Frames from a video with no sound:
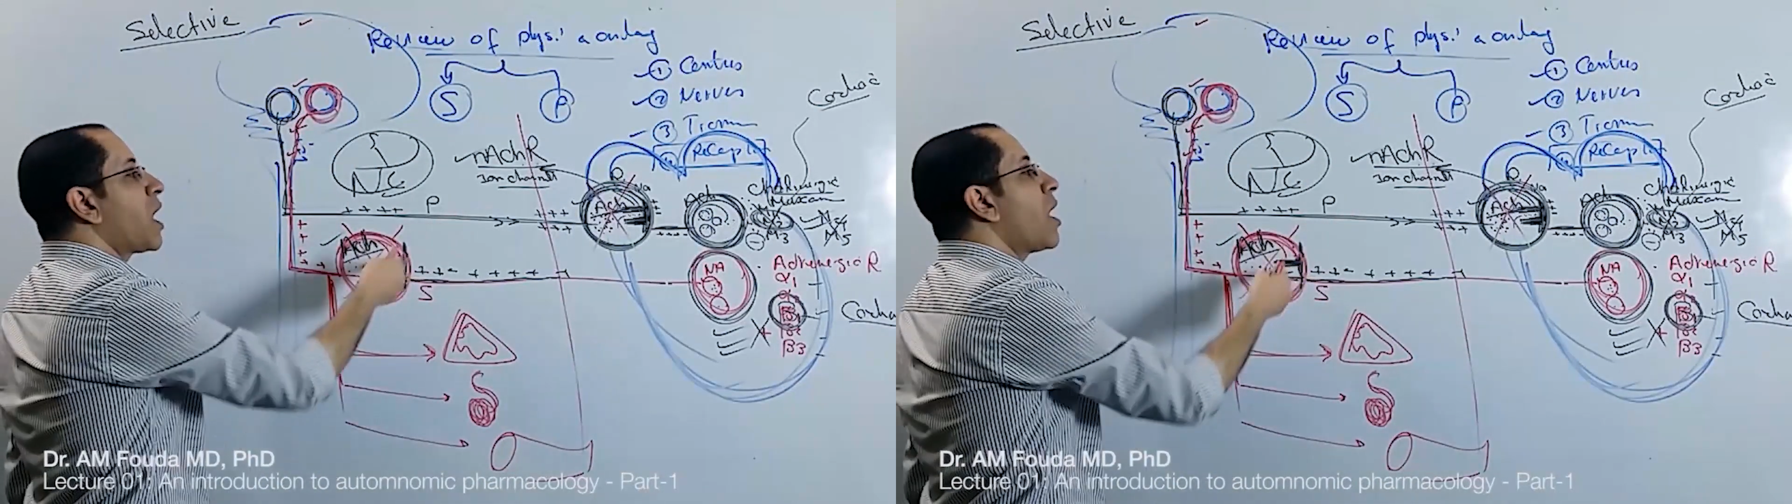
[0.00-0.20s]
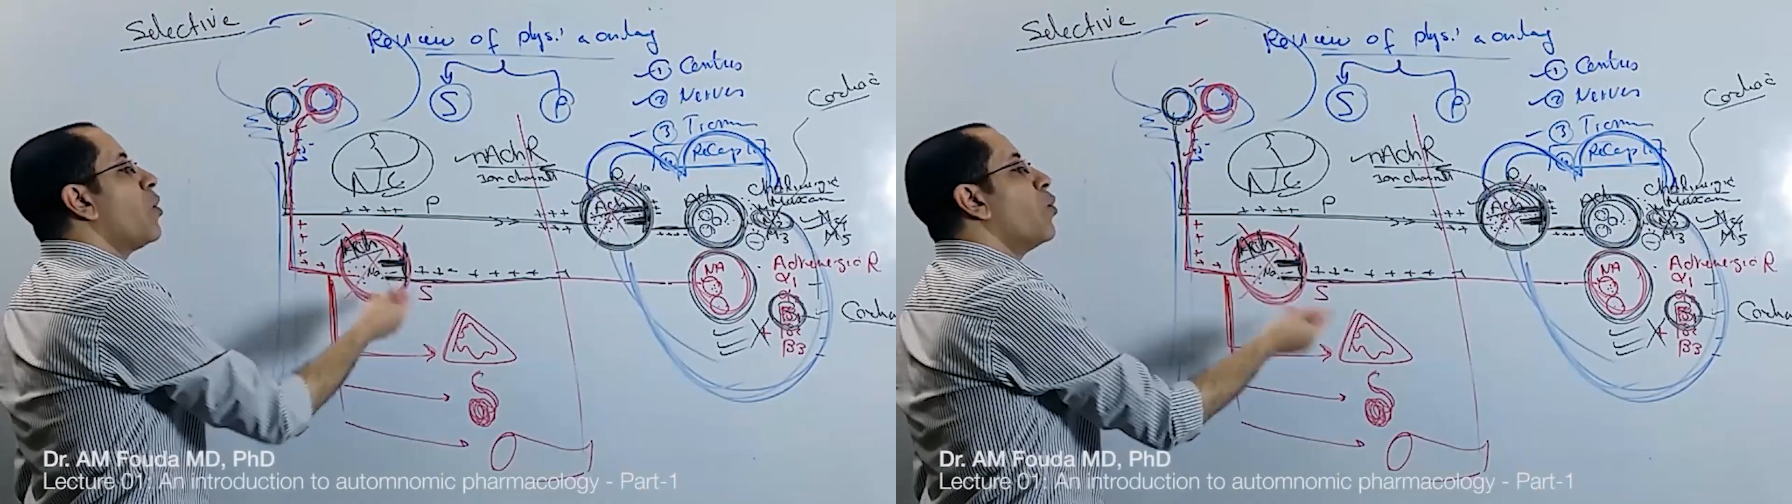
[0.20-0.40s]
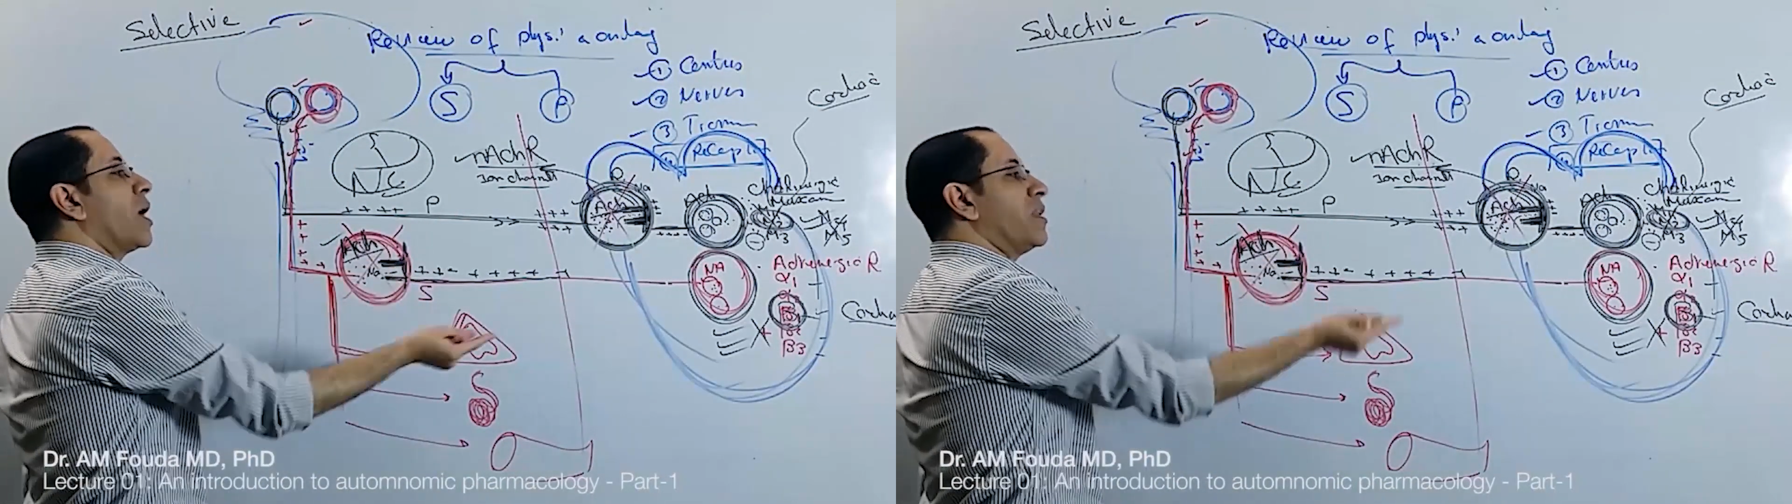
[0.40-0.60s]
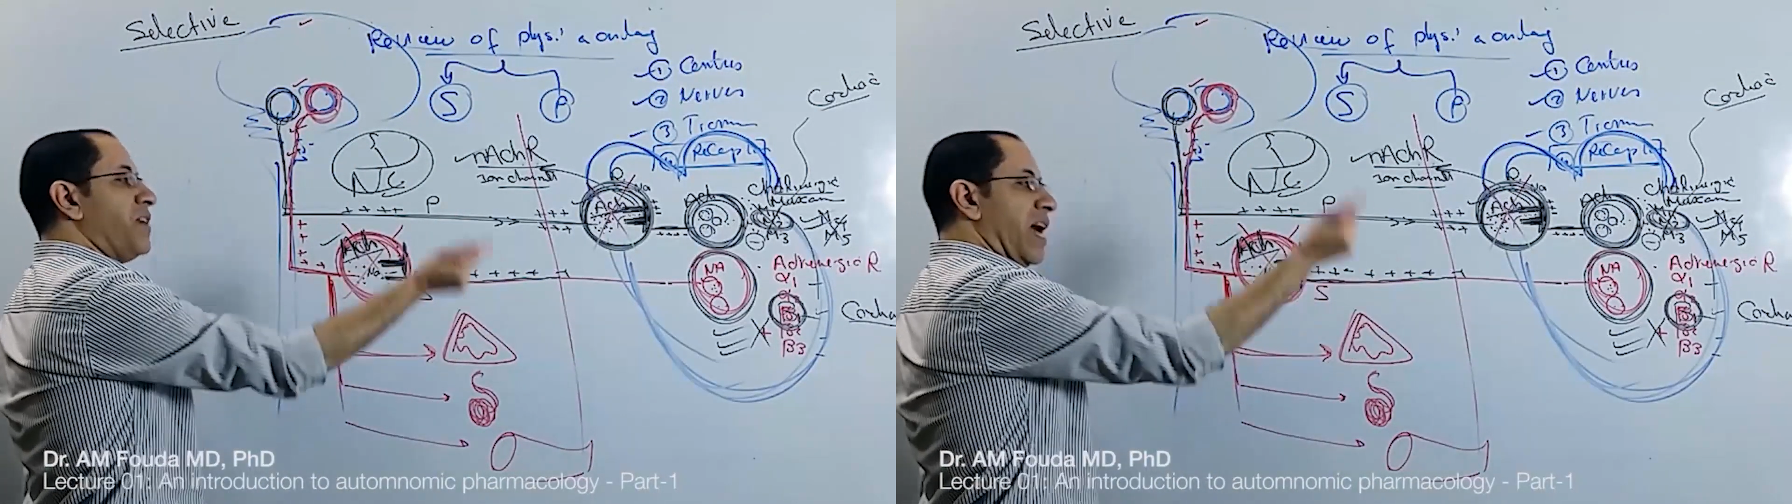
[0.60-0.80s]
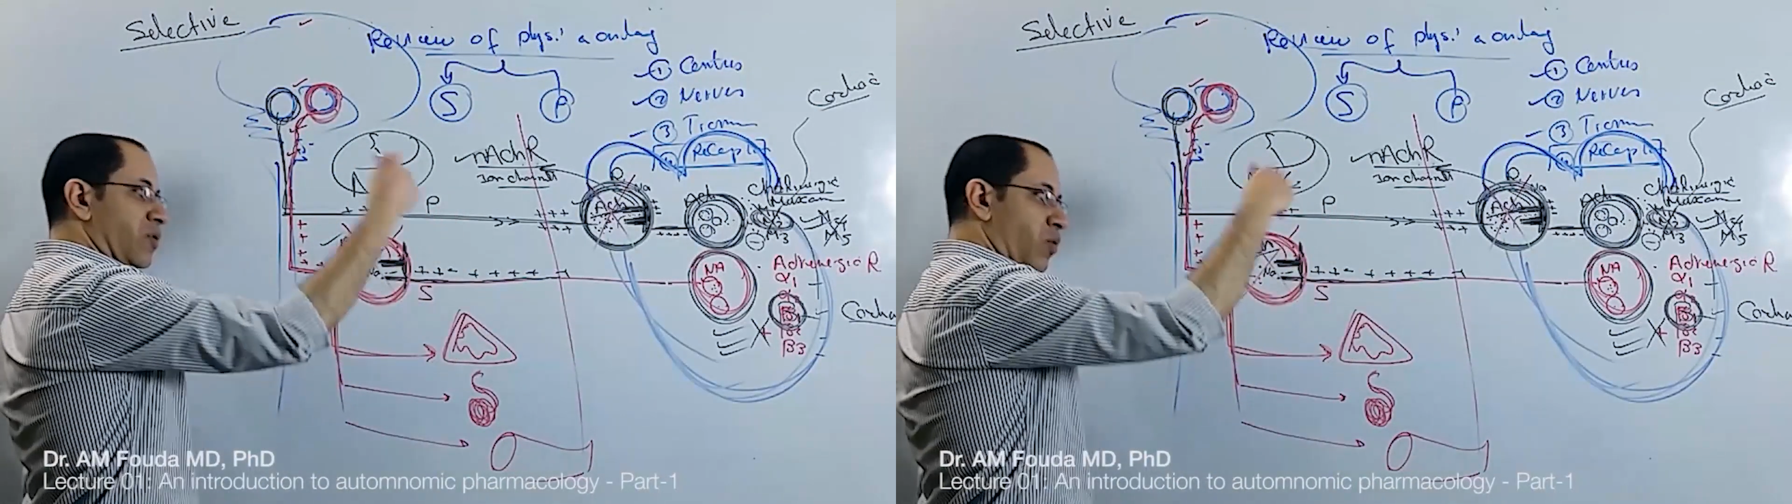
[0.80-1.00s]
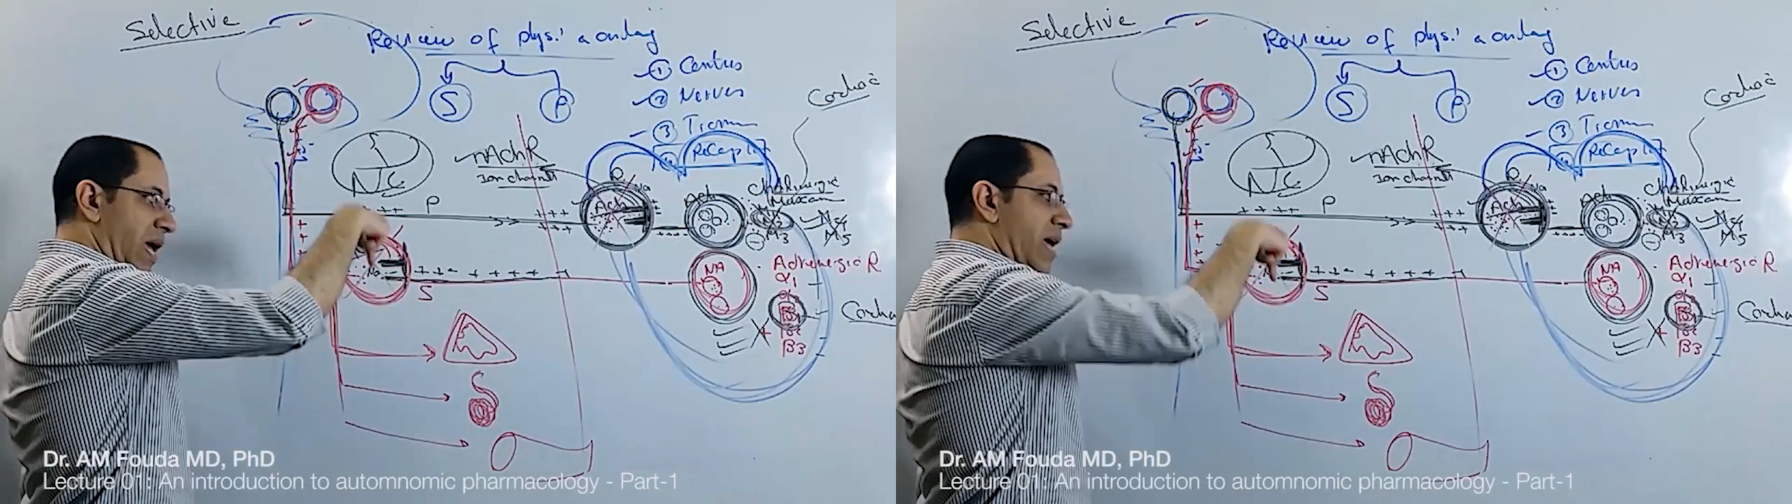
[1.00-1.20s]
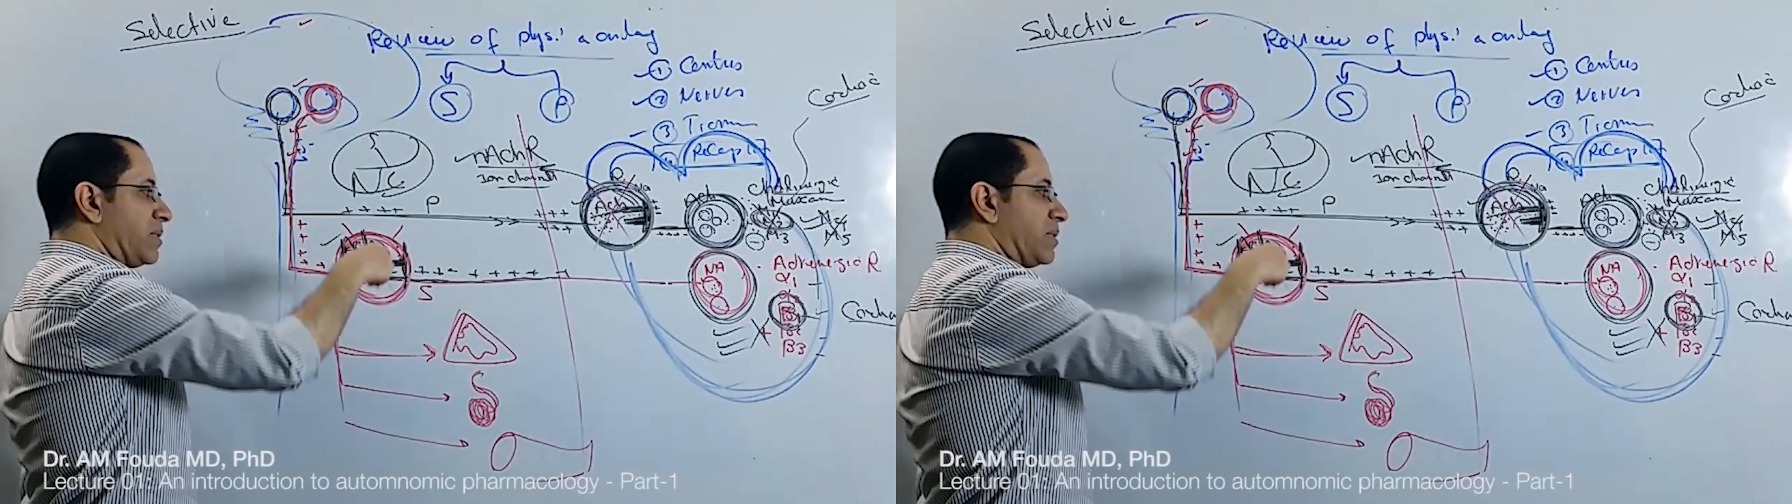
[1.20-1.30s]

Now back to the original